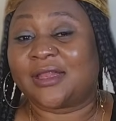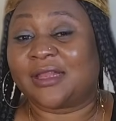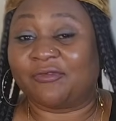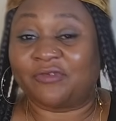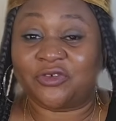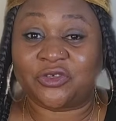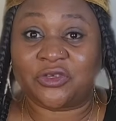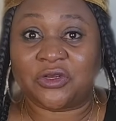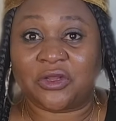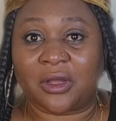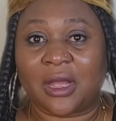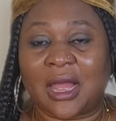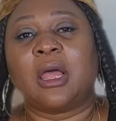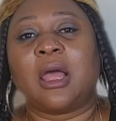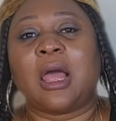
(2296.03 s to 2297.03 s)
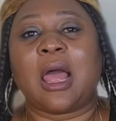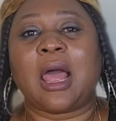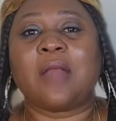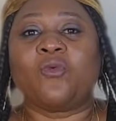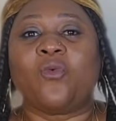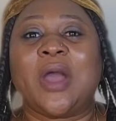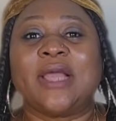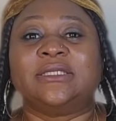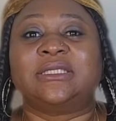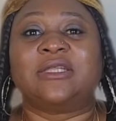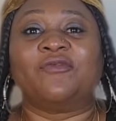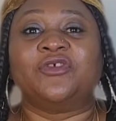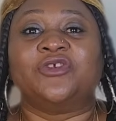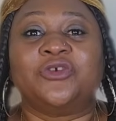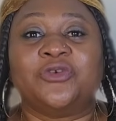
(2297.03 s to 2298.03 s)
Davu Jr. And why is
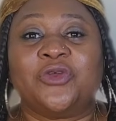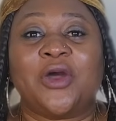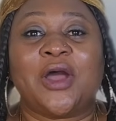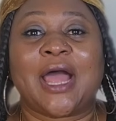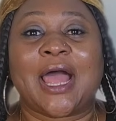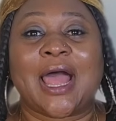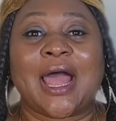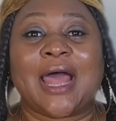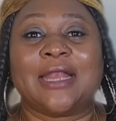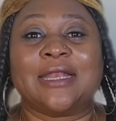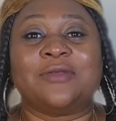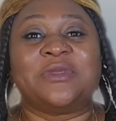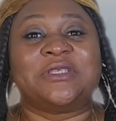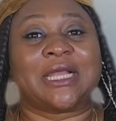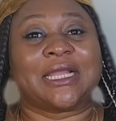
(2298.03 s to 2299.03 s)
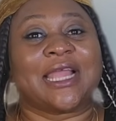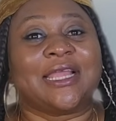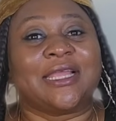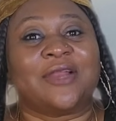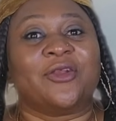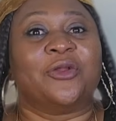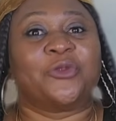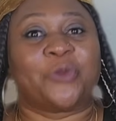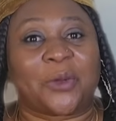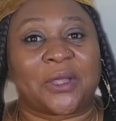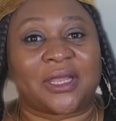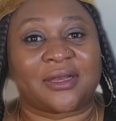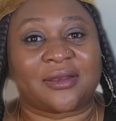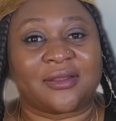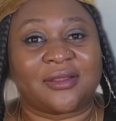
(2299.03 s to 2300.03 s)
Davu Jr. and Mr. Kenge not
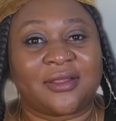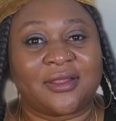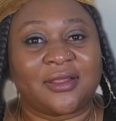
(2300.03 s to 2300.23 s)
talking?